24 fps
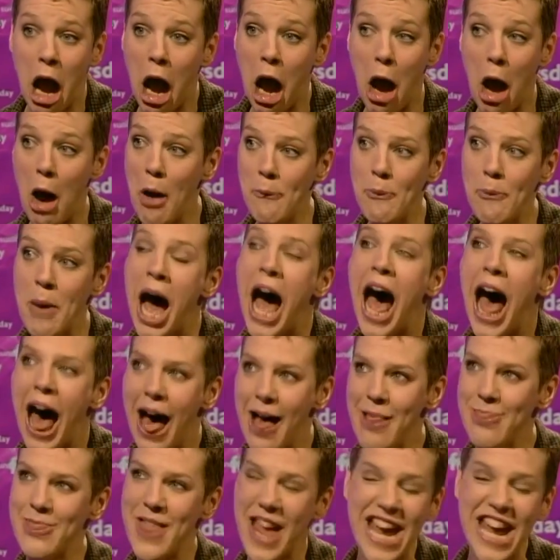and
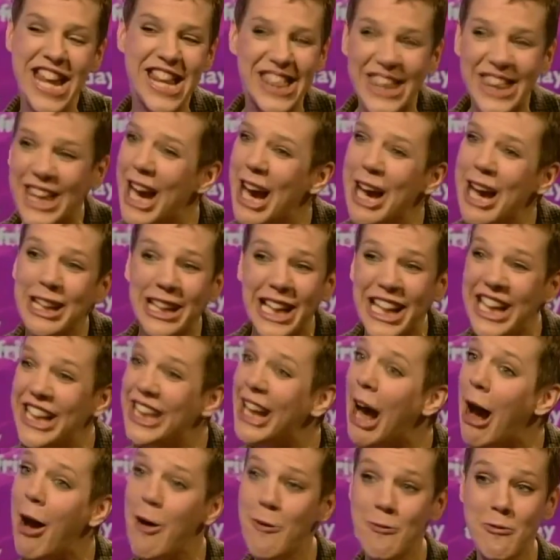they certainly
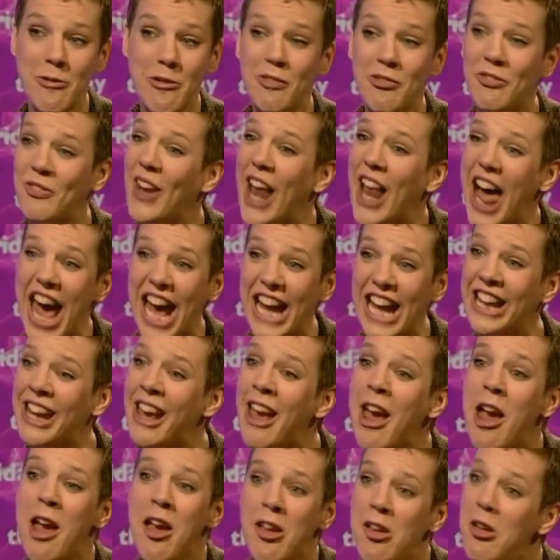don't reflect
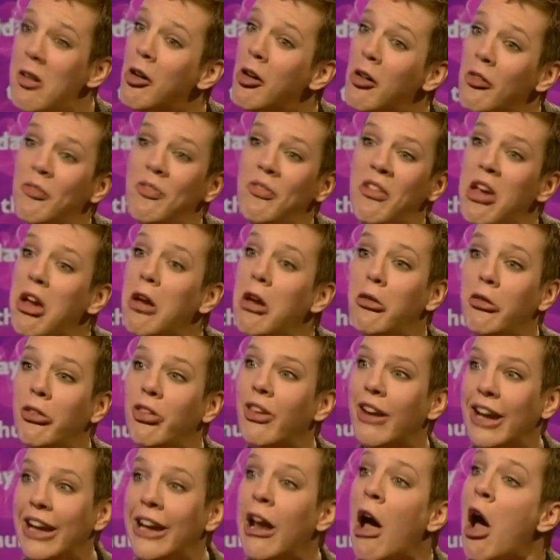your view
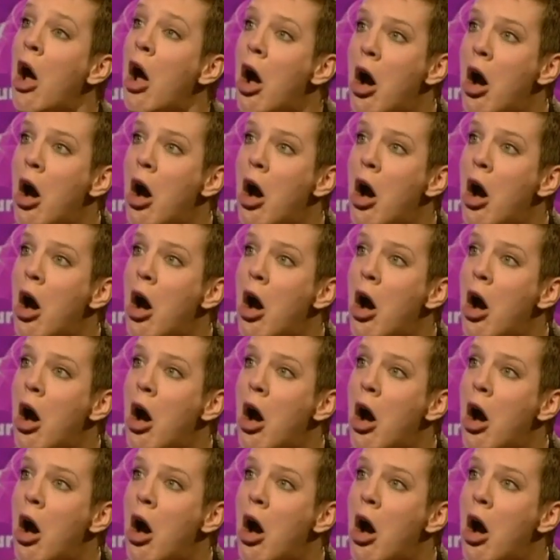that,